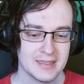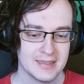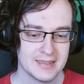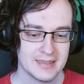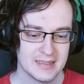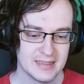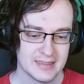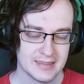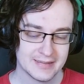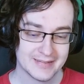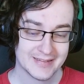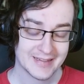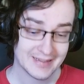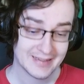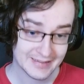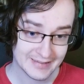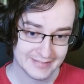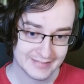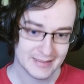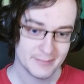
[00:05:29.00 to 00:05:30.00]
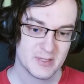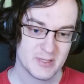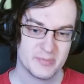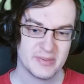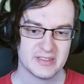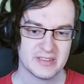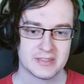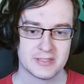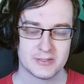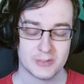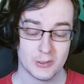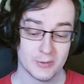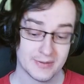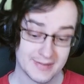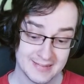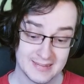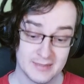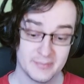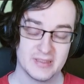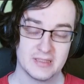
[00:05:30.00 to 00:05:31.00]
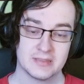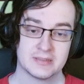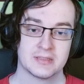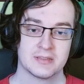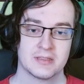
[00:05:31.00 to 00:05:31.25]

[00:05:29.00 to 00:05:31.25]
In damage build, so kitty build,